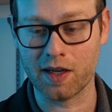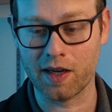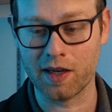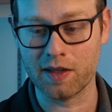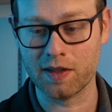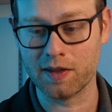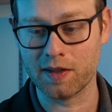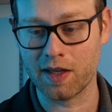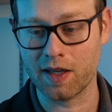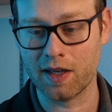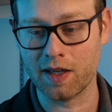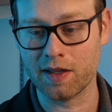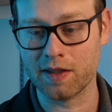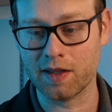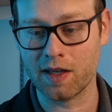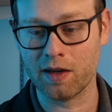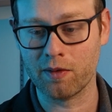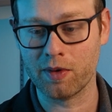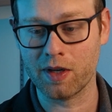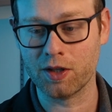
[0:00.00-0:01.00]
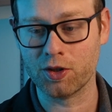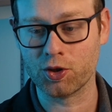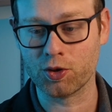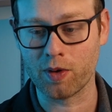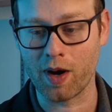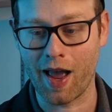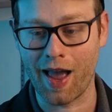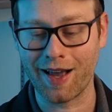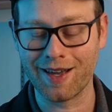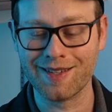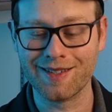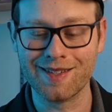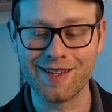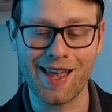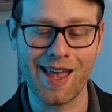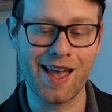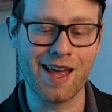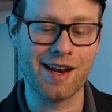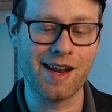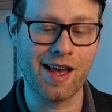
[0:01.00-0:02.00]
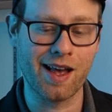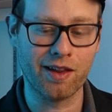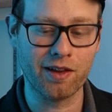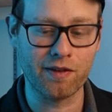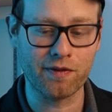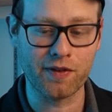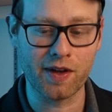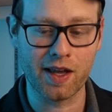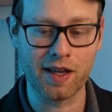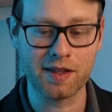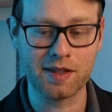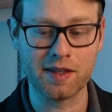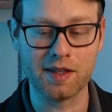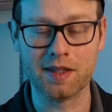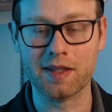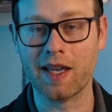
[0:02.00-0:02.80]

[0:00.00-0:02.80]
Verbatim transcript: does is it retracts and elevates the